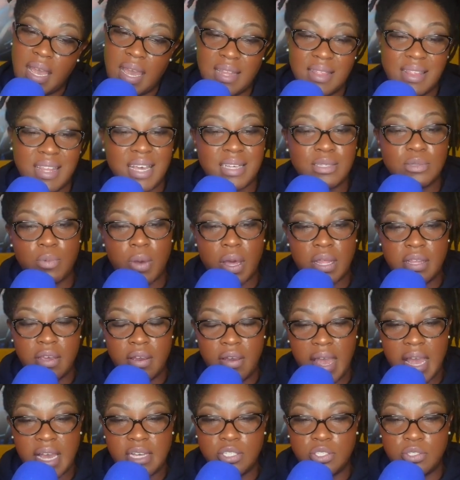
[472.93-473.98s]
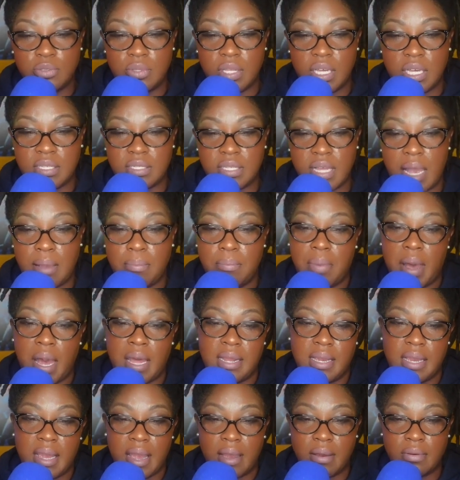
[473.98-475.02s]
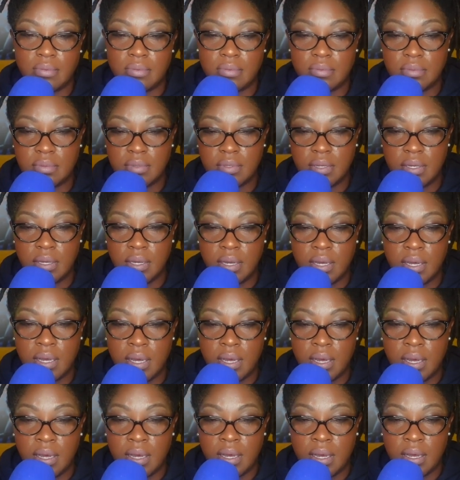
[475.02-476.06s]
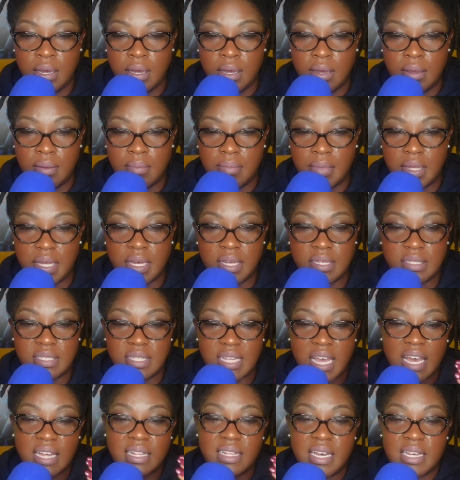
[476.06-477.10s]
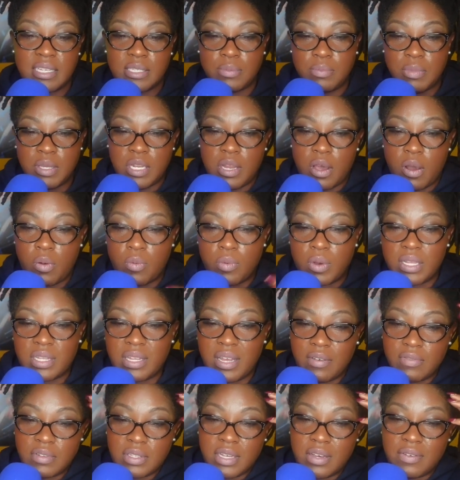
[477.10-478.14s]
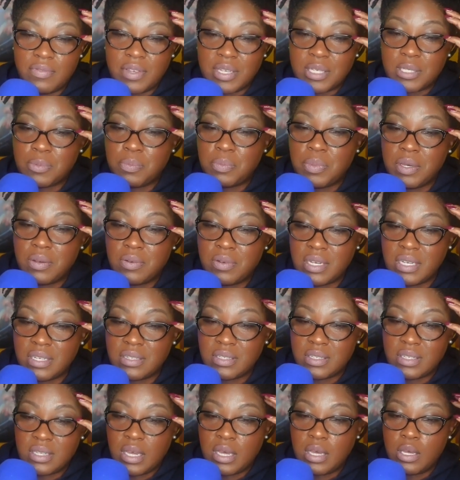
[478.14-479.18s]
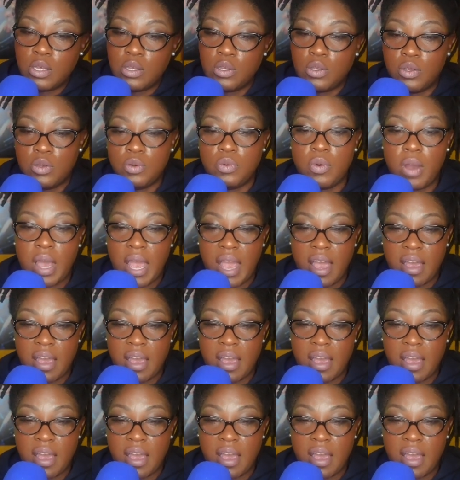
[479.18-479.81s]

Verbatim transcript: And that's why they'll ask you things like body count, because that lets me know what level of experience you